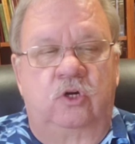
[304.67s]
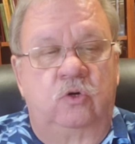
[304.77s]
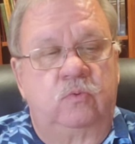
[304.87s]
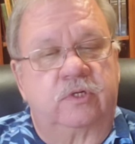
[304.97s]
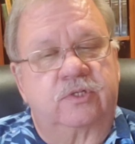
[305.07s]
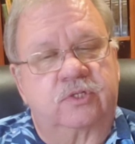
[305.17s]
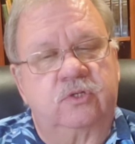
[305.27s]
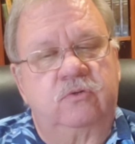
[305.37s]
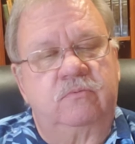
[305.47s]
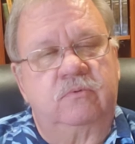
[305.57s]
who will
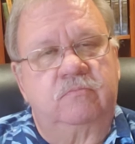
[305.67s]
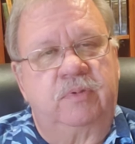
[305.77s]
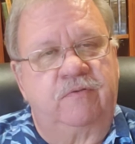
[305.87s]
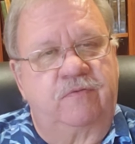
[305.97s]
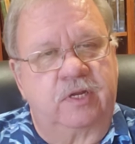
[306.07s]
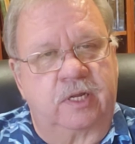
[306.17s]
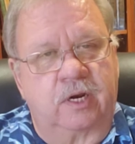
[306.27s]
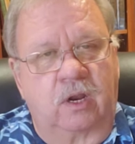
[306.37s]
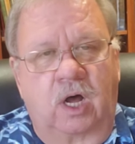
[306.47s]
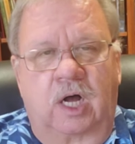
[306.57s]
soon be
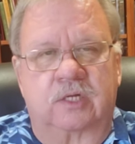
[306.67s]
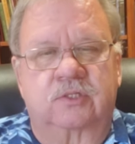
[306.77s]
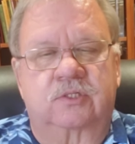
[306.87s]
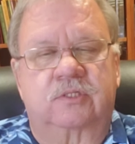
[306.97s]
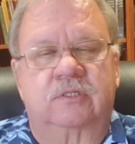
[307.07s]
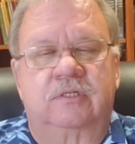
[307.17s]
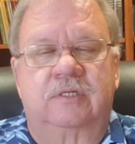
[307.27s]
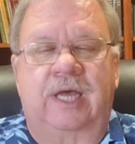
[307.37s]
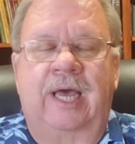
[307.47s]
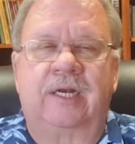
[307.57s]
feeling lost
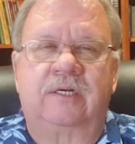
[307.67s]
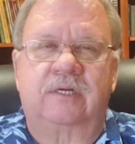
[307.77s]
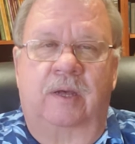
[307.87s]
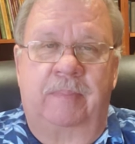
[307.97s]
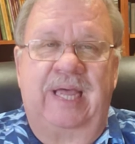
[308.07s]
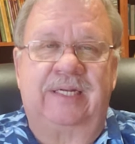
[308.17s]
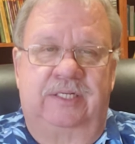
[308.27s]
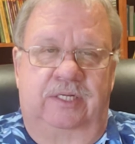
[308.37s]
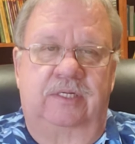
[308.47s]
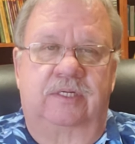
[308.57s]
and
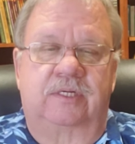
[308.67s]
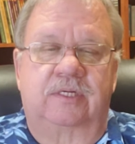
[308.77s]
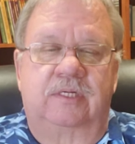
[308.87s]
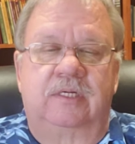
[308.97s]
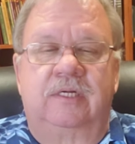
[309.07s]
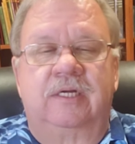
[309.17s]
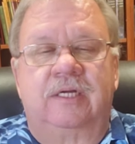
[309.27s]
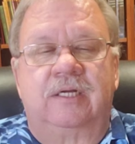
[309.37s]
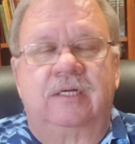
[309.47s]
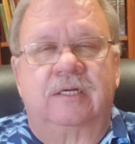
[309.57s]
abandoned.
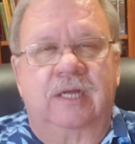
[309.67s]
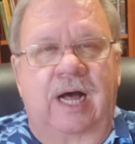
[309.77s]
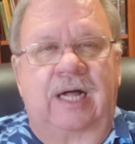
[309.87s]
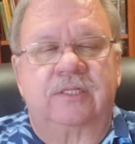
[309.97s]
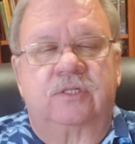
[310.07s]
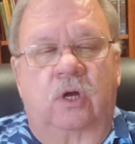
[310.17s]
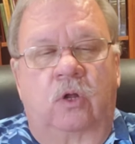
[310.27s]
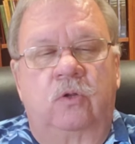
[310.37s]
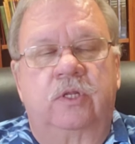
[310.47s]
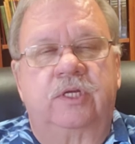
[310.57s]
God's
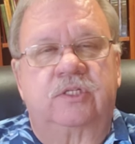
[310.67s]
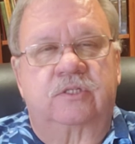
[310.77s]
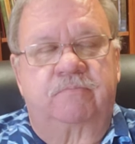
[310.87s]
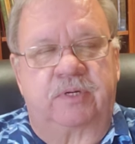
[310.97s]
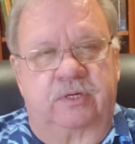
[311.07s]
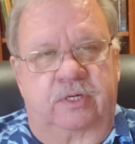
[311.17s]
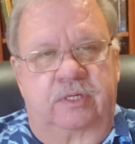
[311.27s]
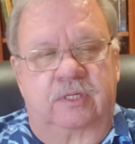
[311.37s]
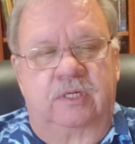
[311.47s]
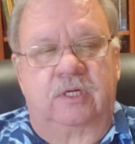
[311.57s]
Holy Spirit
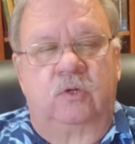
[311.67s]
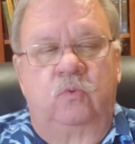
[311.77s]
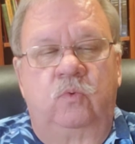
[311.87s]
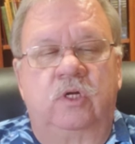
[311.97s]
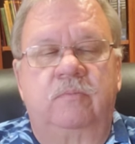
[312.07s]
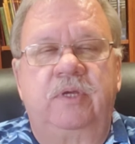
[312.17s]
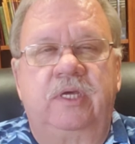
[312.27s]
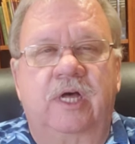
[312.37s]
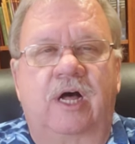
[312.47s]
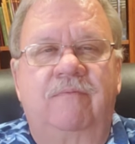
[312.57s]
will
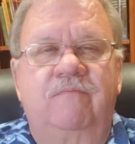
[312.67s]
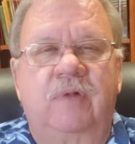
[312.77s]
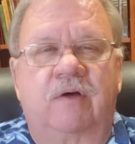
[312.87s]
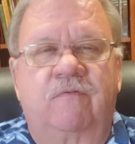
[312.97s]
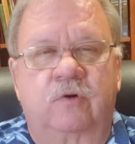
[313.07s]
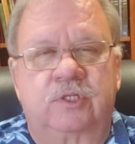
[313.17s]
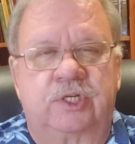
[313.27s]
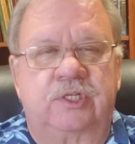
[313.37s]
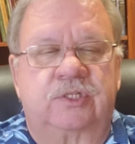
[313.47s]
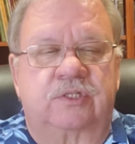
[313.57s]
become for
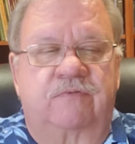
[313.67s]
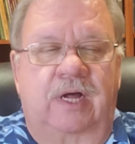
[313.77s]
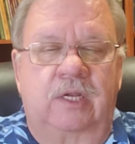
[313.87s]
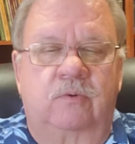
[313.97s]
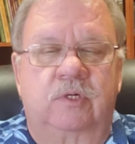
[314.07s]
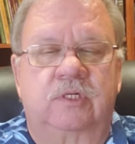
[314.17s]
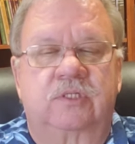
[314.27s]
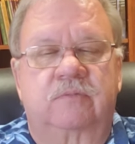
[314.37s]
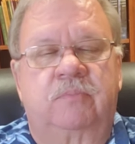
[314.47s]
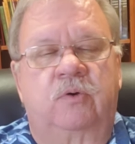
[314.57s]
Jesus'
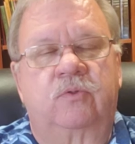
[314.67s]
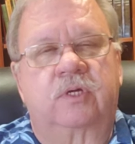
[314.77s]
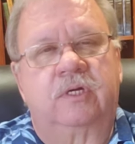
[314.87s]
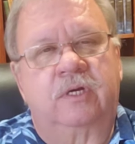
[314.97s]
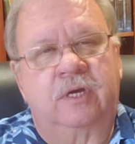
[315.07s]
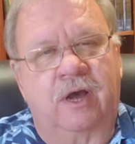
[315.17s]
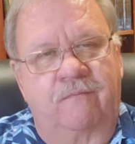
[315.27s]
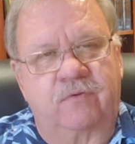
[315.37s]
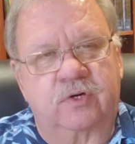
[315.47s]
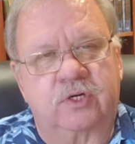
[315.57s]
followers both
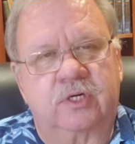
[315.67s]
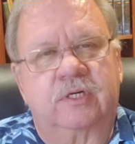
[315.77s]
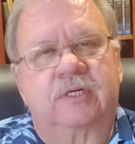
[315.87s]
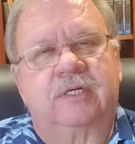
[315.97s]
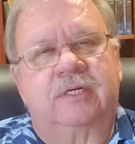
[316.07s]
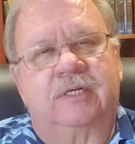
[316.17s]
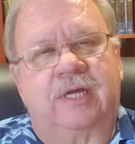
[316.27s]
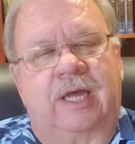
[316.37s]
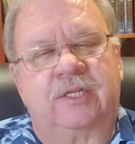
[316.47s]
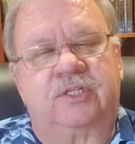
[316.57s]
comforter
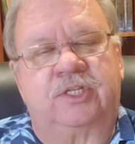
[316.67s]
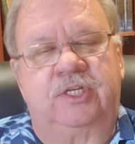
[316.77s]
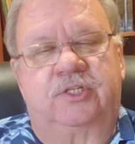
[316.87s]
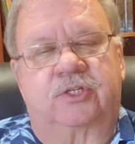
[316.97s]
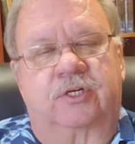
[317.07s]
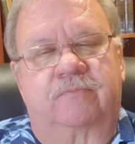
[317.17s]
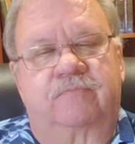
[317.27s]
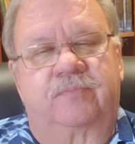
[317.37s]
and teacher.